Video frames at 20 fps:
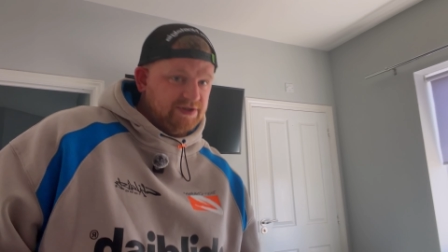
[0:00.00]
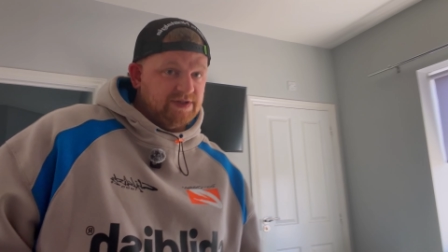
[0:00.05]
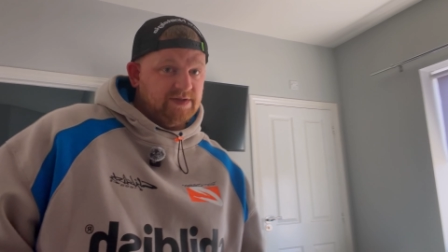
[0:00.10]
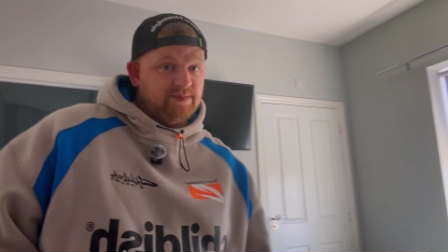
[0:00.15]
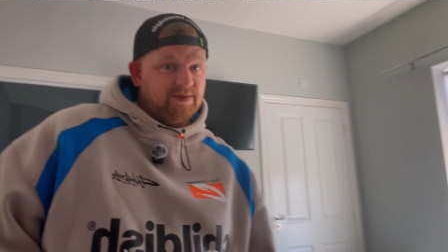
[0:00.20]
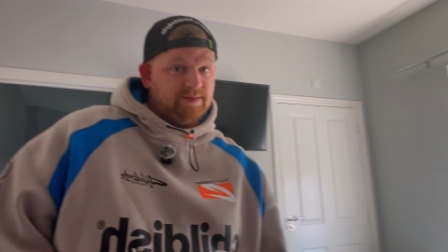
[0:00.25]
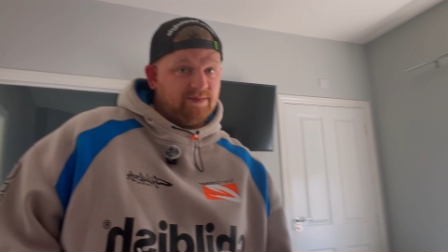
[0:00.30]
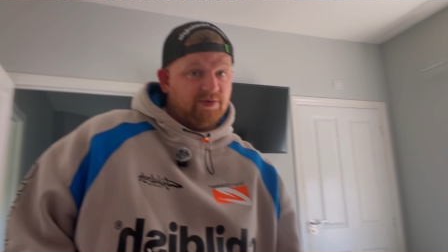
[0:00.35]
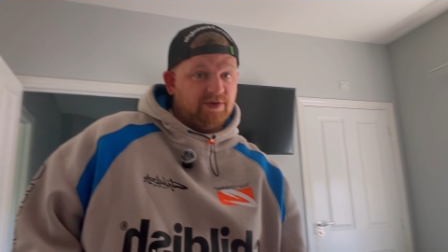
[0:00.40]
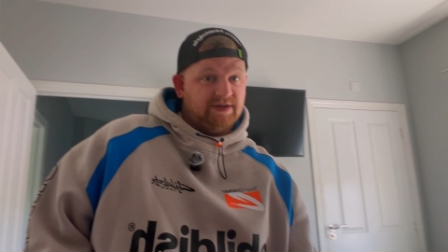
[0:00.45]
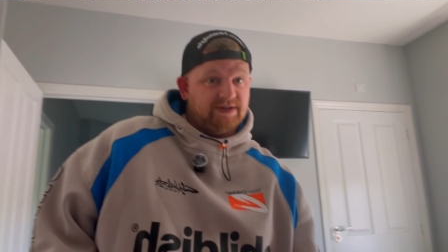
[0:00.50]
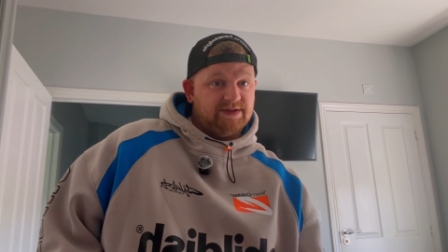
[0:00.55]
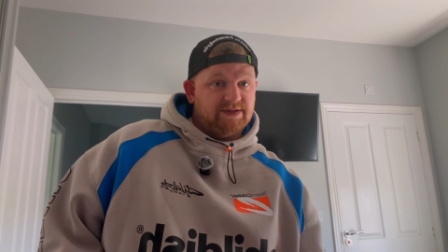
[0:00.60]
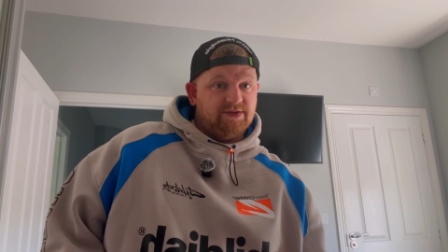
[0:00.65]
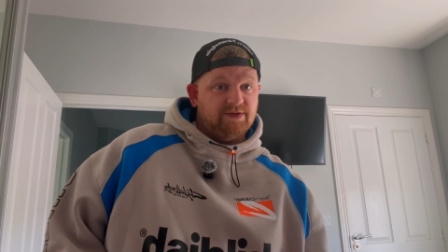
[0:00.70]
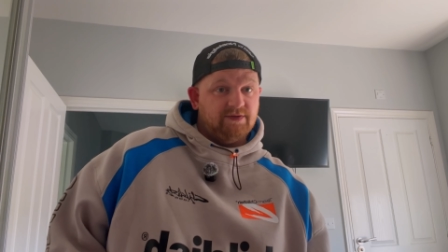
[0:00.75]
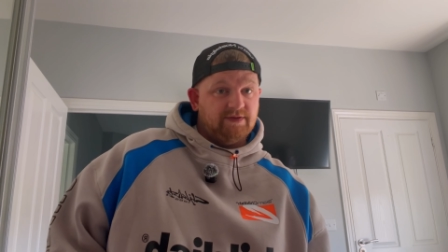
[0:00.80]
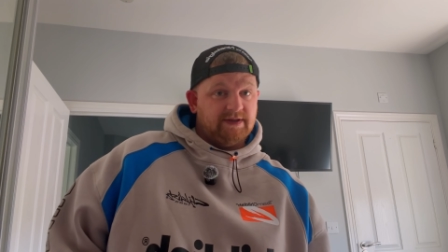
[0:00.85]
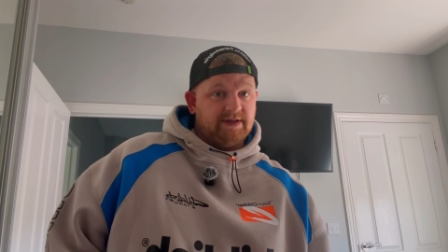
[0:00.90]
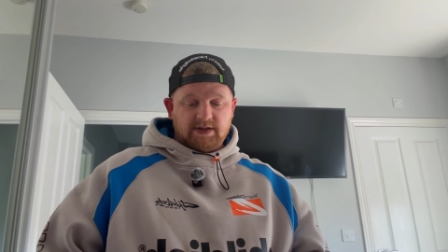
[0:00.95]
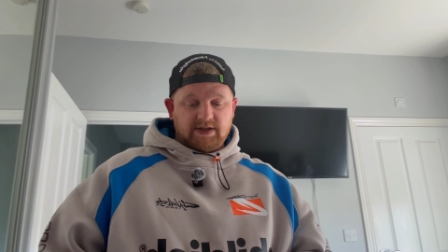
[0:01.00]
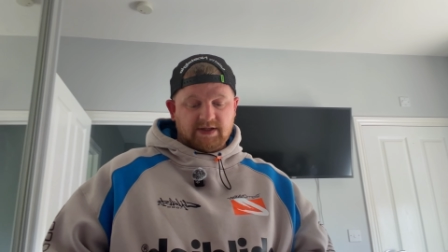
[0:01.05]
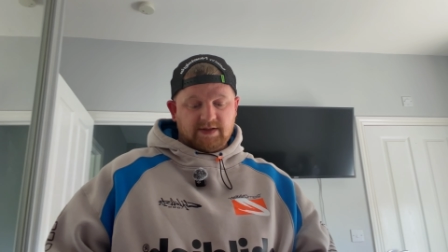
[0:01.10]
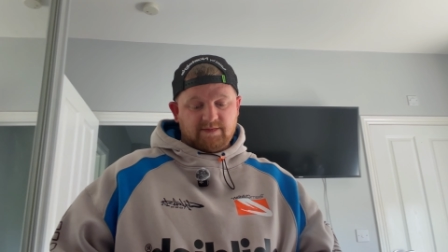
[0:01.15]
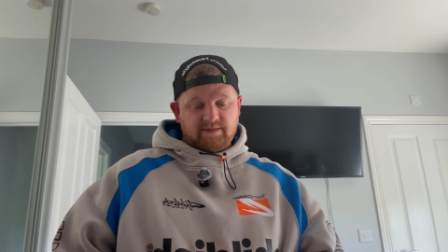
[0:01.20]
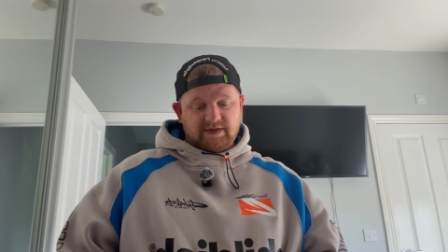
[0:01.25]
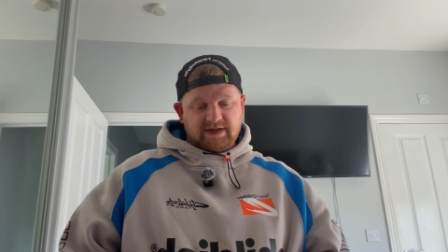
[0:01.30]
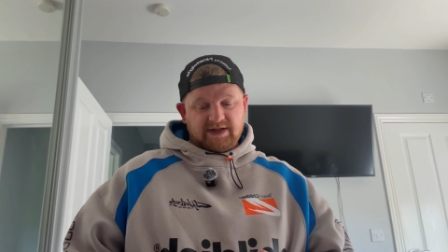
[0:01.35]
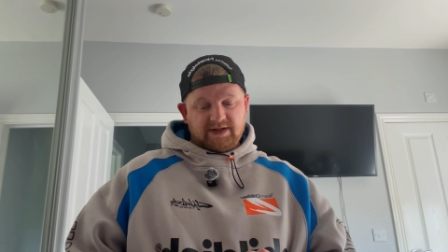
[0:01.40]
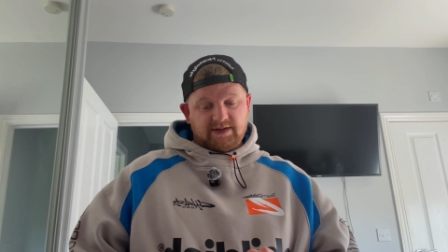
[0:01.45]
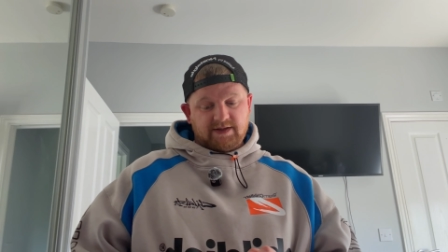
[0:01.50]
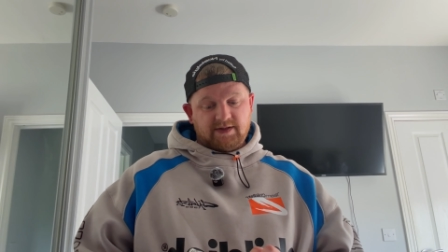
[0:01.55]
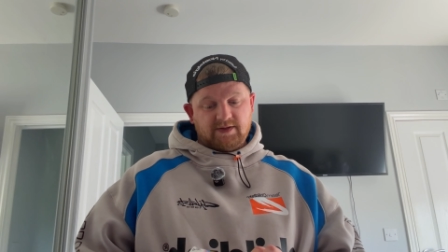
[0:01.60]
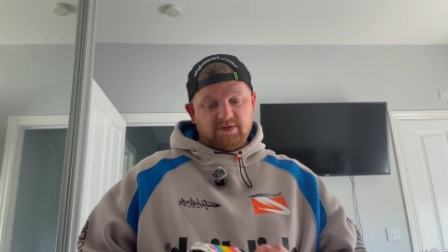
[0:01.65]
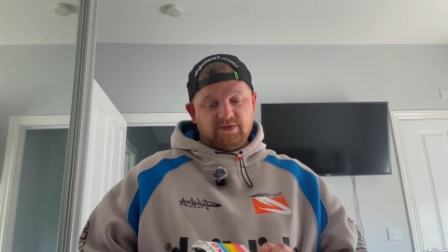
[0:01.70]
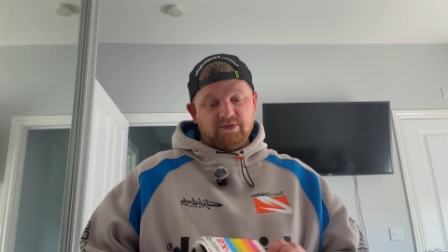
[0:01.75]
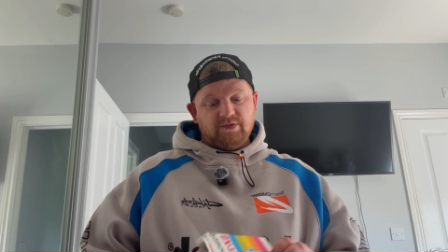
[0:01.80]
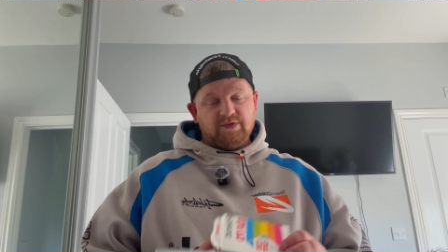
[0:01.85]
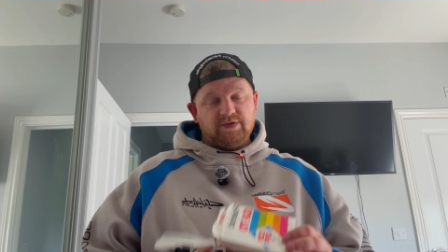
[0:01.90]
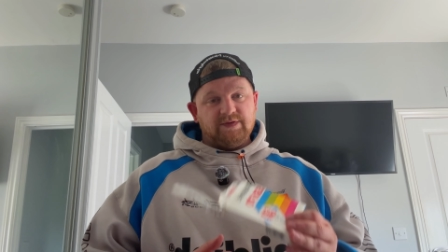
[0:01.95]
is a bit prehistoric, an
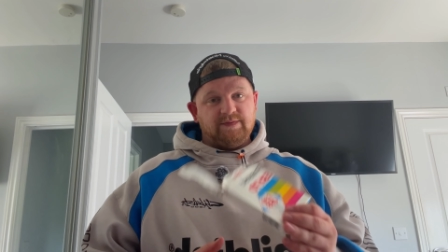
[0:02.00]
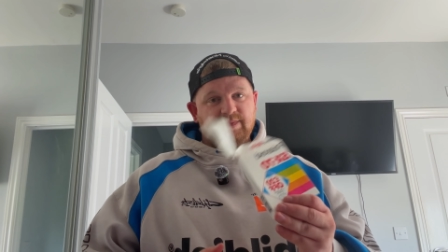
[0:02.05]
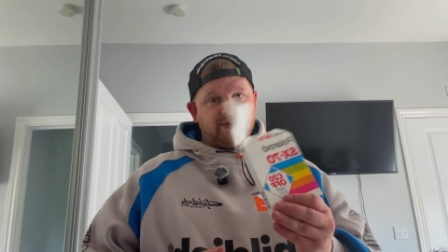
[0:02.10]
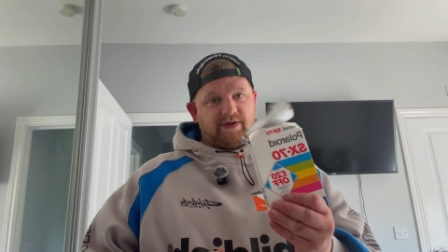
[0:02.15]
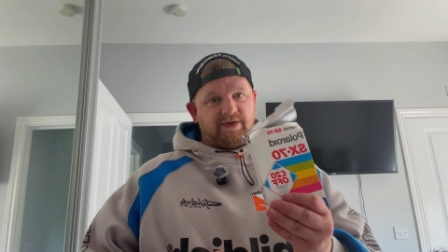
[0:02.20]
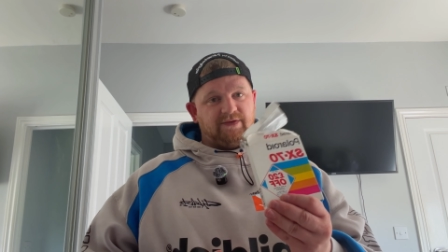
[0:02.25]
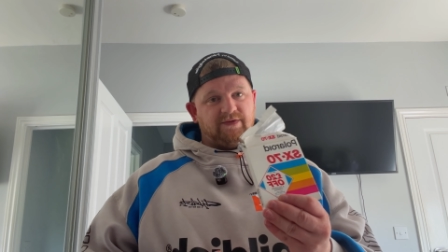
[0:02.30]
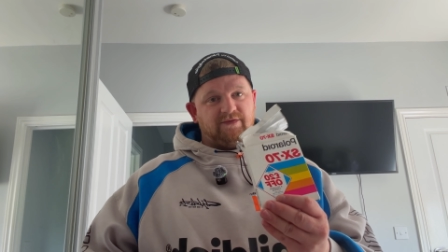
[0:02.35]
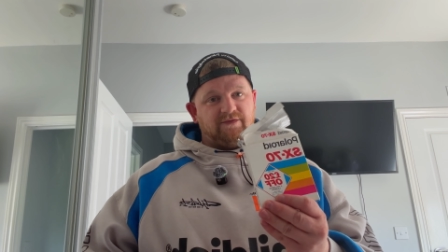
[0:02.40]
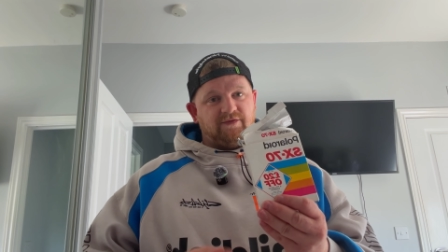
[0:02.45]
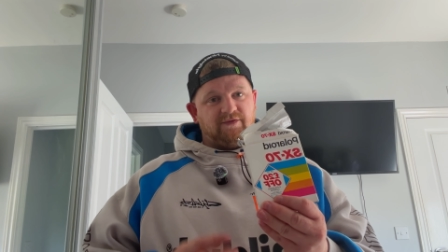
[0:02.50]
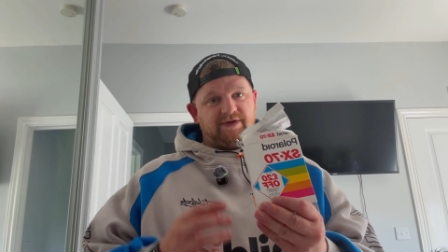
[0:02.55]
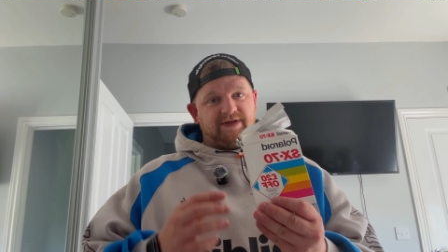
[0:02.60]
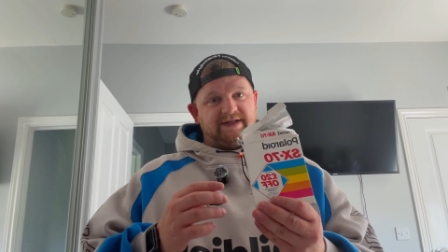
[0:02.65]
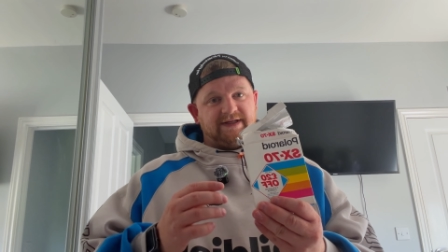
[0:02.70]
old Polaroid